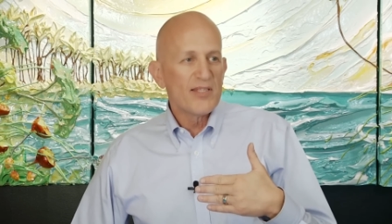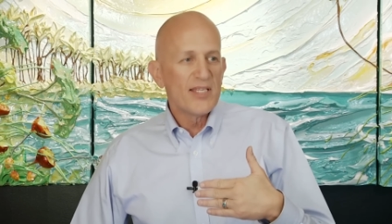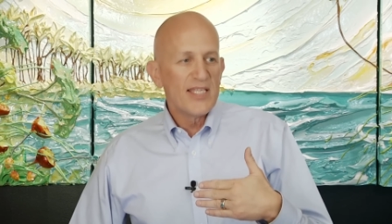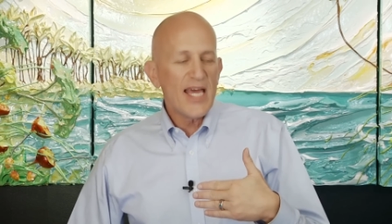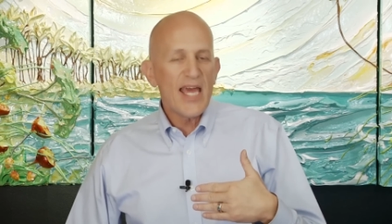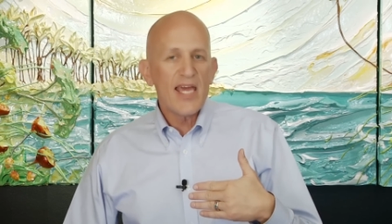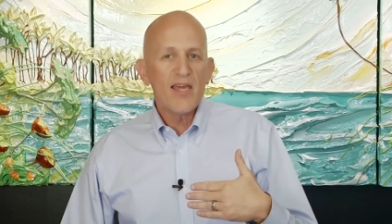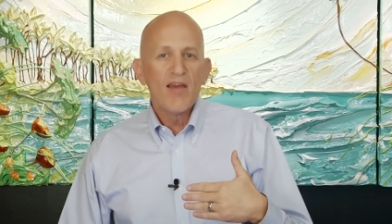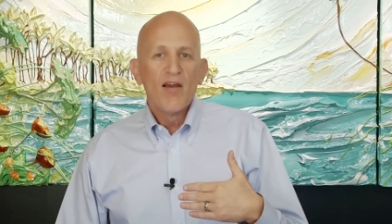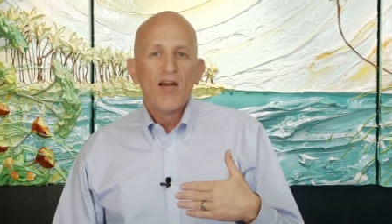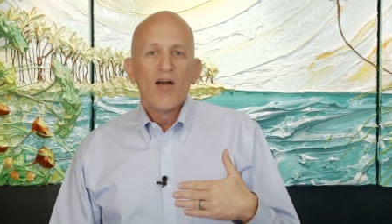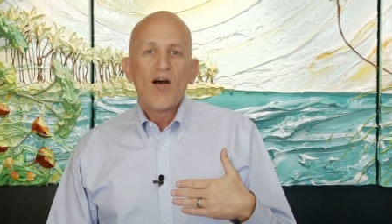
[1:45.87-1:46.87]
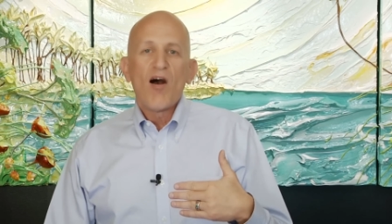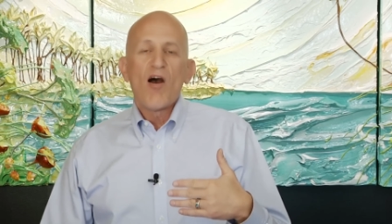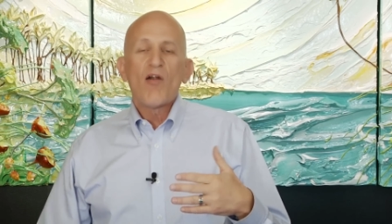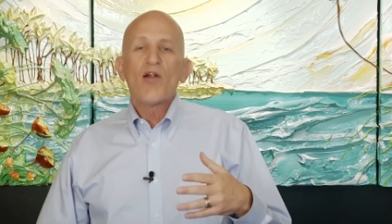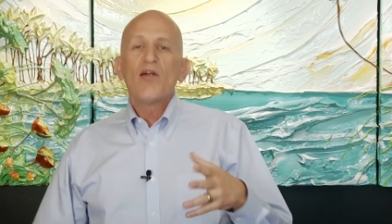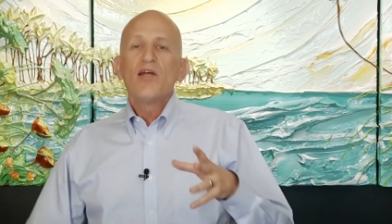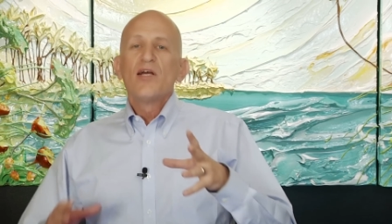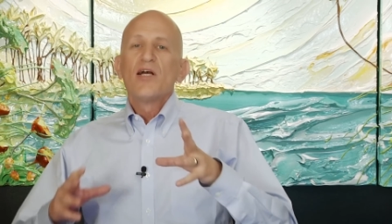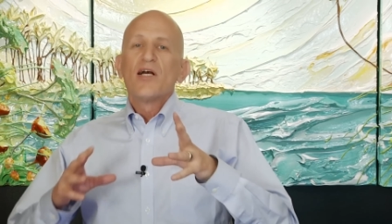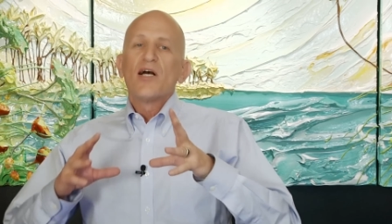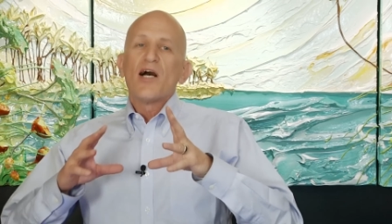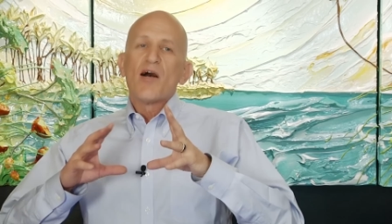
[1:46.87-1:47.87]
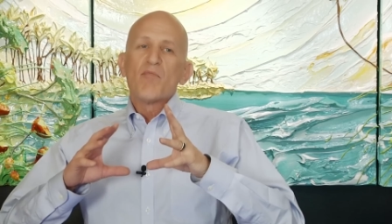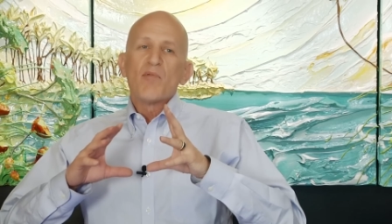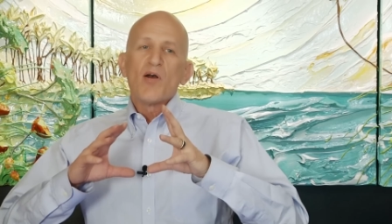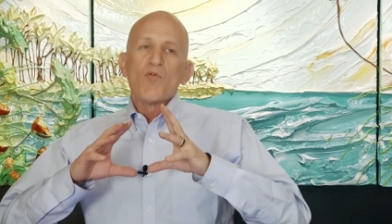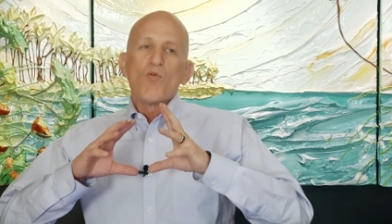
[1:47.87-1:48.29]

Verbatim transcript: today are um,